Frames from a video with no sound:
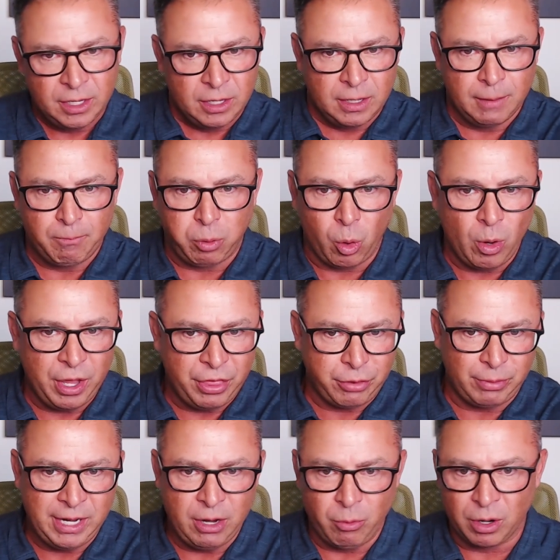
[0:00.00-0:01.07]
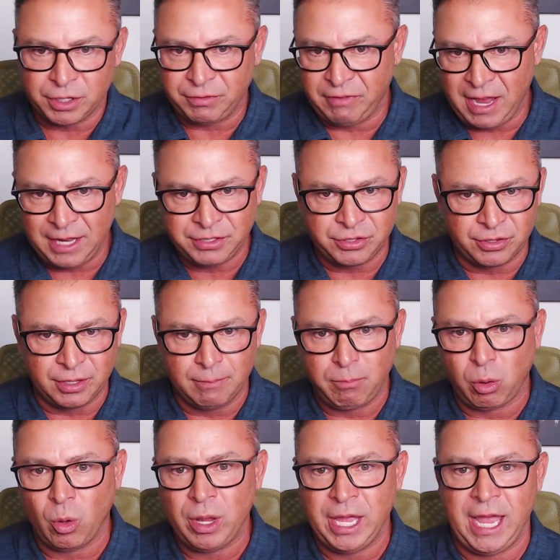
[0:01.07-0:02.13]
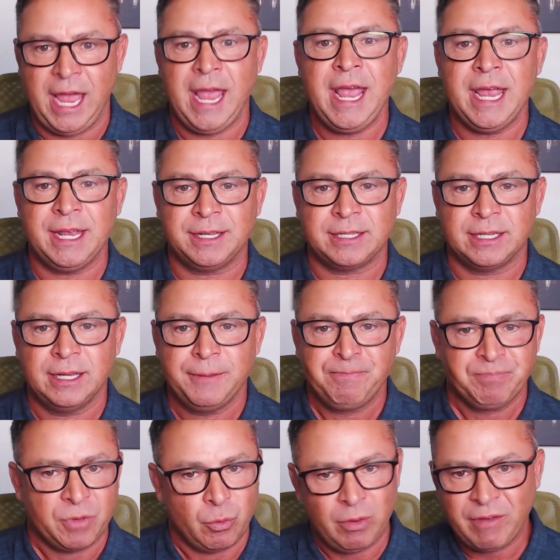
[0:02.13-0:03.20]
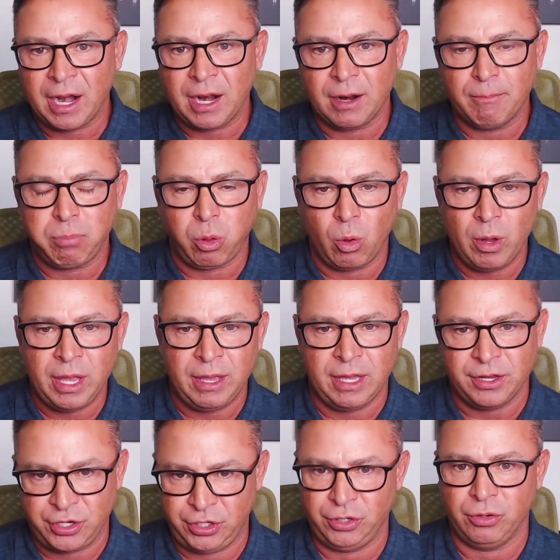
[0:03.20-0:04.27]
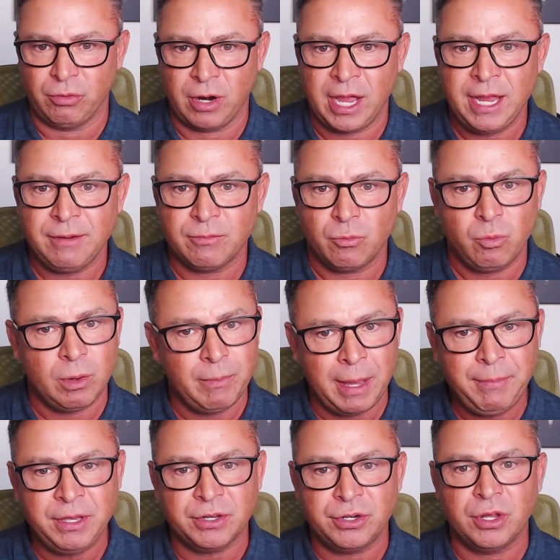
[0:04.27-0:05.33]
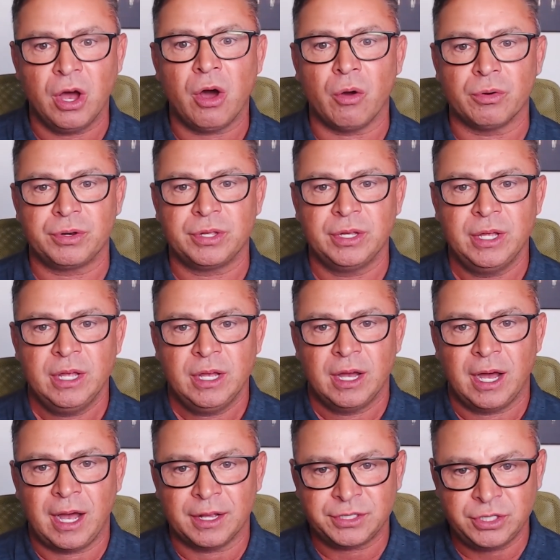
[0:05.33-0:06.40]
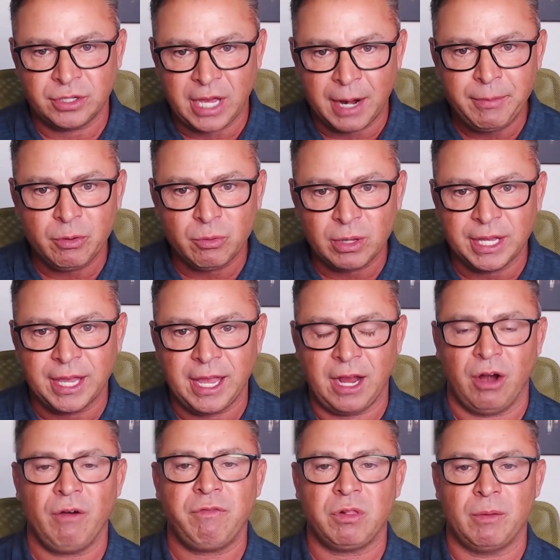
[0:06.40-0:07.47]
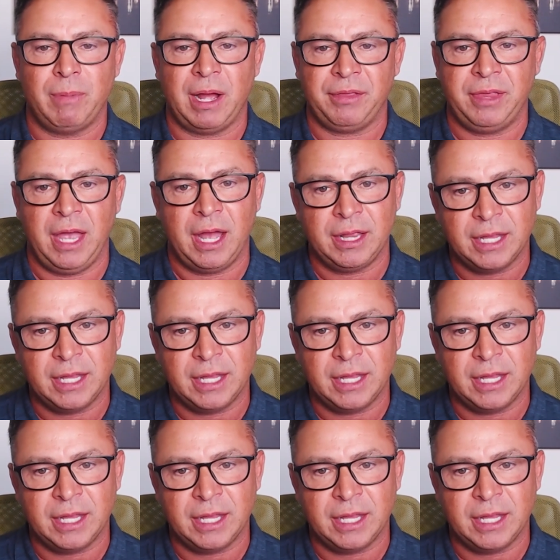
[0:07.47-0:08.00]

employee 3 works faster than employee 8, we've got an employee issue, right? Well, maybe you don't. So you got to be really careful about that. And